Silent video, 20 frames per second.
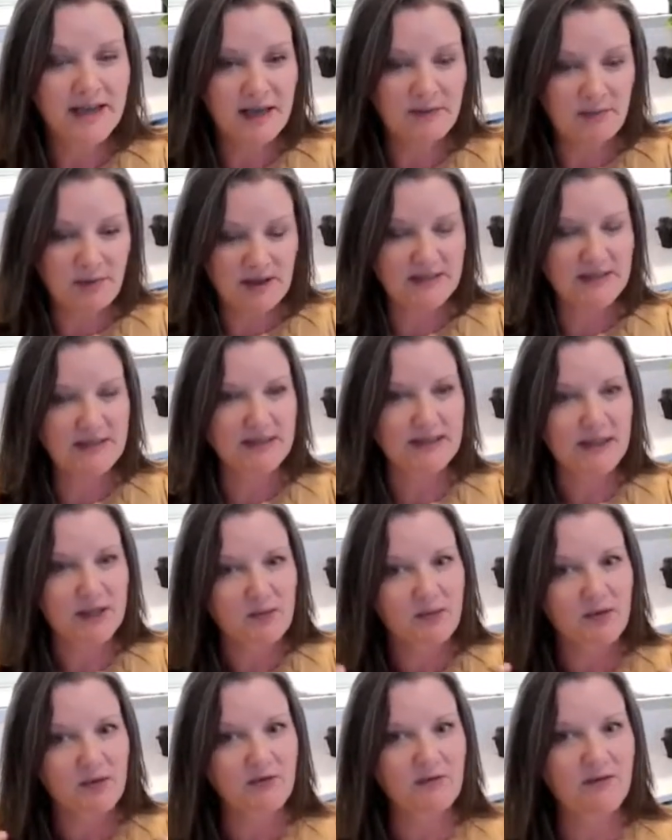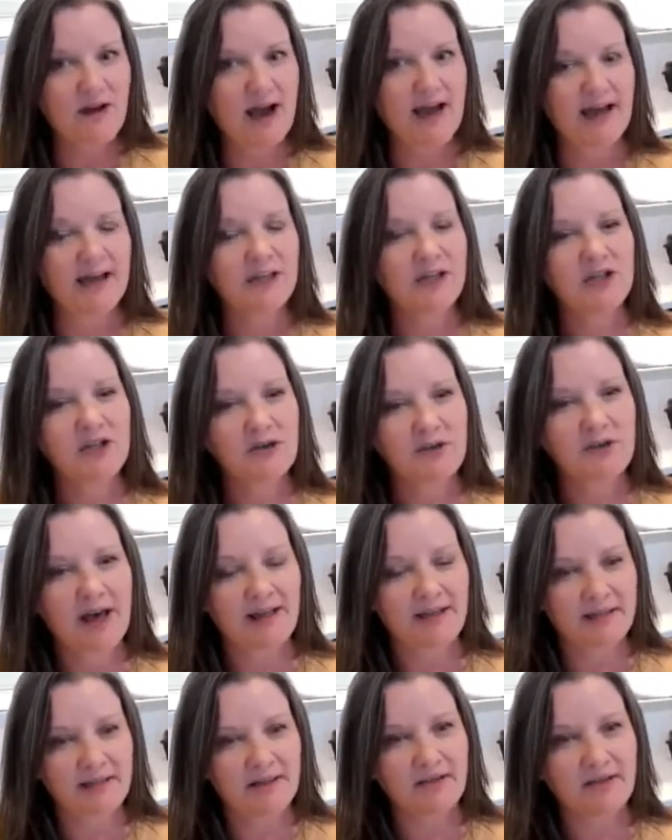It basically provides you
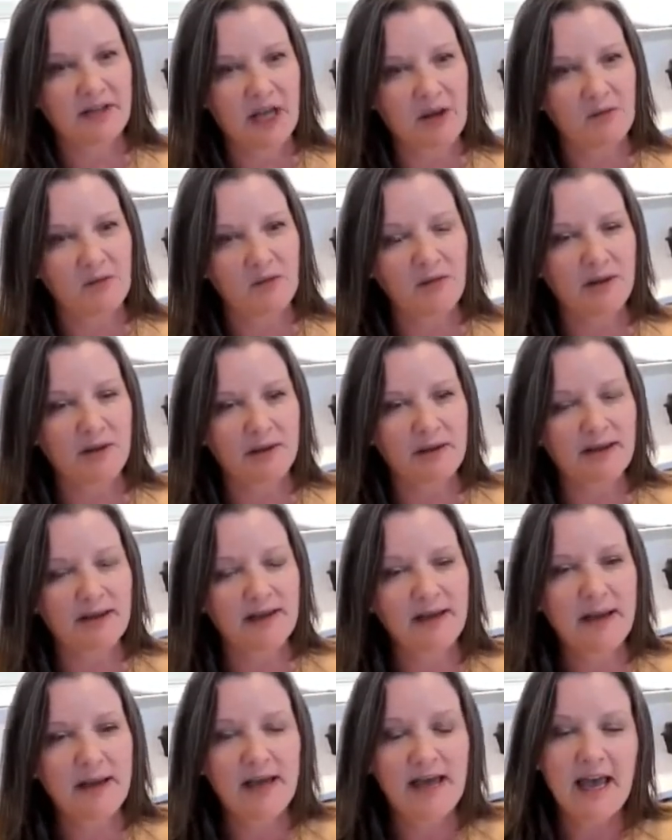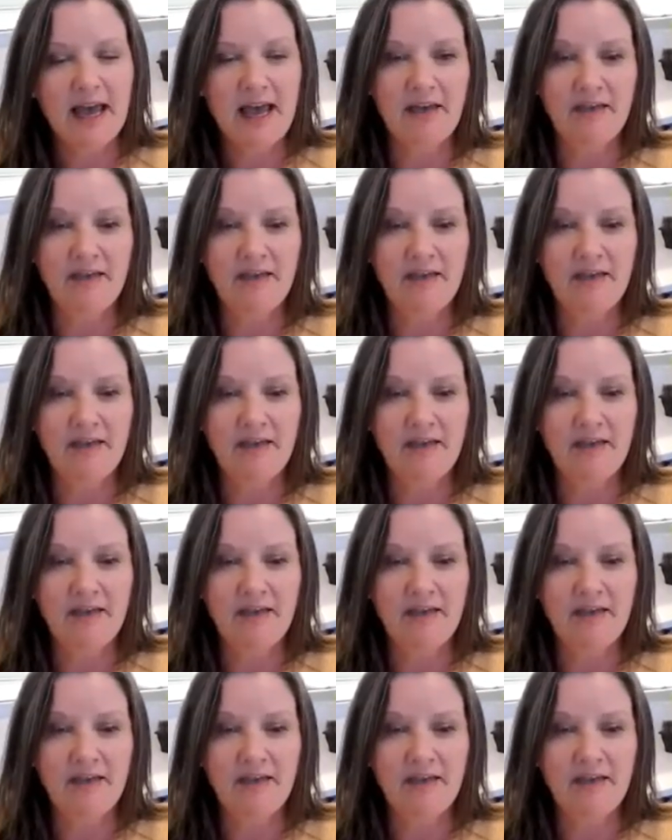that lift capability.